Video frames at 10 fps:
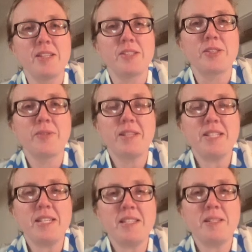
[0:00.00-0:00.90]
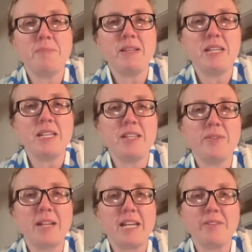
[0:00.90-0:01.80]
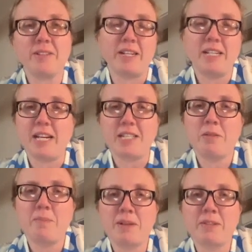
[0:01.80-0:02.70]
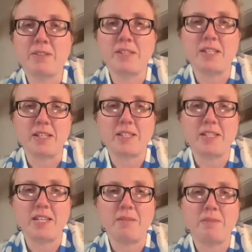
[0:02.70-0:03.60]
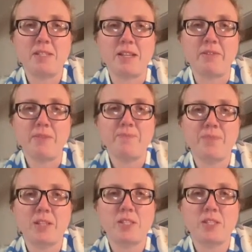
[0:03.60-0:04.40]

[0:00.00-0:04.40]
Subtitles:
So this needs to be either 8 or 9. It has to be bigger than 6, and it can't be 7.